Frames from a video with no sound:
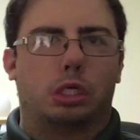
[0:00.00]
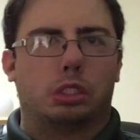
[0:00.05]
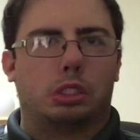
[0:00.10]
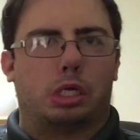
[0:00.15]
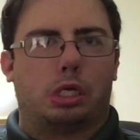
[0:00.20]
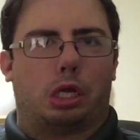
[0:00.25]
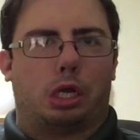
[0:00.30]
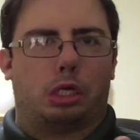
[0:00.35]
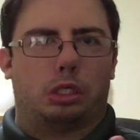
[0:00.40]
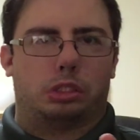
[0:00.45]

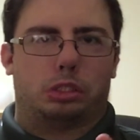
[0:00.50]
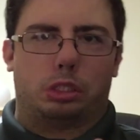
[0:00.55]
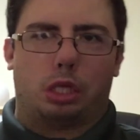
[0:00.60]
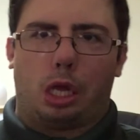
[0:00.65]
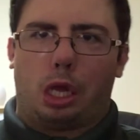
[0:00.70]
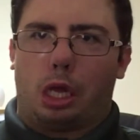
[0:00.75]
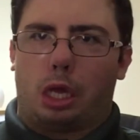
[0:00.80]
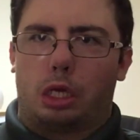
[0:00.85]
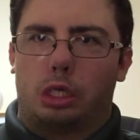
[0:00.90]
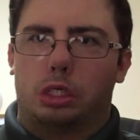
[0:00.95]
Because
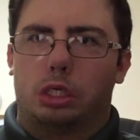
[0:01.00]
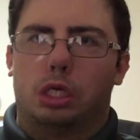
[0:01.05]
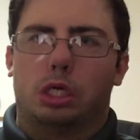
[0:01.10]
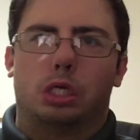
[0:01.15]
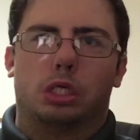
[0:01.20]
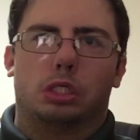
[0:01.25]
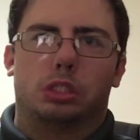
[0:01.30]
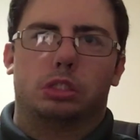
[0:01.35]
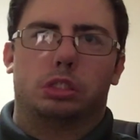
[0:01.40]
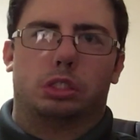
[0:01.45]
now
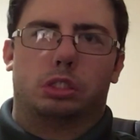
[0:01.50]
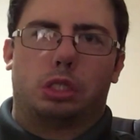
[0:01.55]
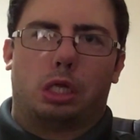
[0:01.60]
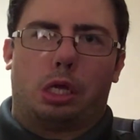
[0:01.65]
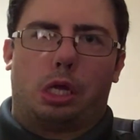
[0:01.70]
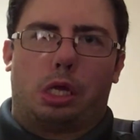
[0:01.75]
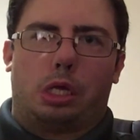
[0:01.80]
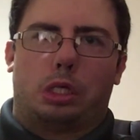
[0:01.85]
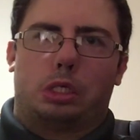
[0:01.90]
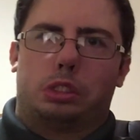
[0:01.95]
we're
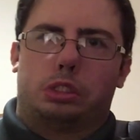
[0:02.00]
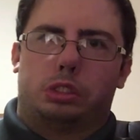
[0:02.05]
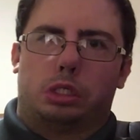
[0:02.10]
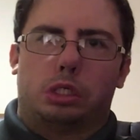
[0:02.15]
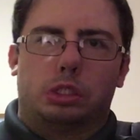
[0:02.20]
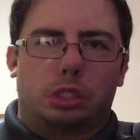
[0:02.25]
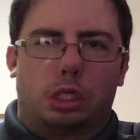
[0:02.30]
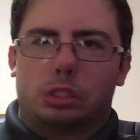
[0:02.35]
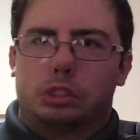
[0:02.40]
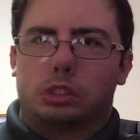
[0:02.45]
paying
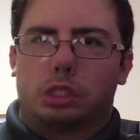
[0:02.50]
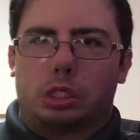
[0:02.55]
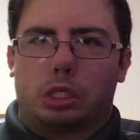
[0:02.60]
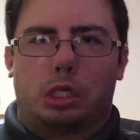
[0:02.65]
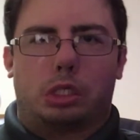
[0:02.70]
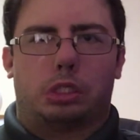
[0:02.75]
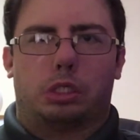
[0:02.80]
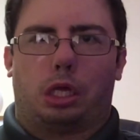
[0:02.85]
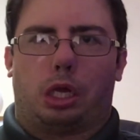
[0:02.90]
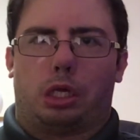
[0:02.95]
so much
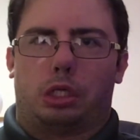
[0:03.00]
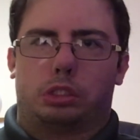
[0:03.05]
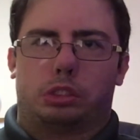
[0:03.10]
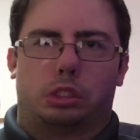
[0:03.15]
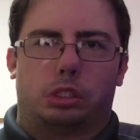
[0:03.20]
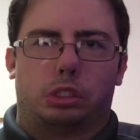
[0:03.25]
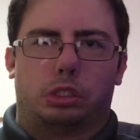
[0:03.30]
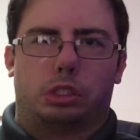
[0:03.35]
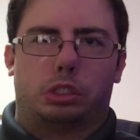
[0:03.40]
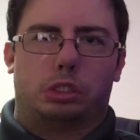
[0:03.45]
money for that
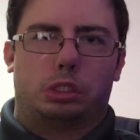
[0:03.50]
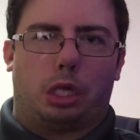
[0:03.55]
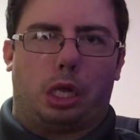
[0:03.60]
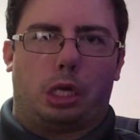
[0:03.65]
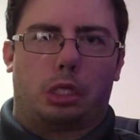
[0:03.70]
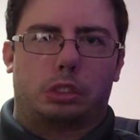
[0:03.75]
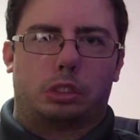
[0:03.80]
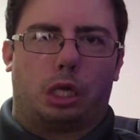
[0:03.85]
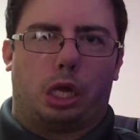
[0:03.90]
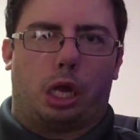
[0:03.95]
Surface
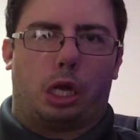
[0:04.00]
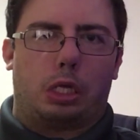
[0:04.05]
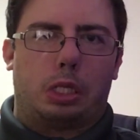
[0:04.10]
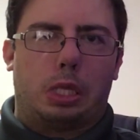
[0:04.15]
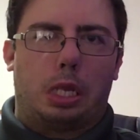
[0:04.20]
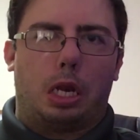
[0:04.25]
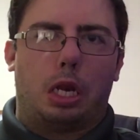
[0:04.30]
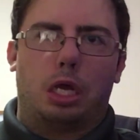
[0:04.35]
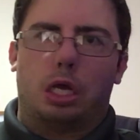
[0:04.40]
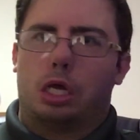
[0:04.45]
Laptop,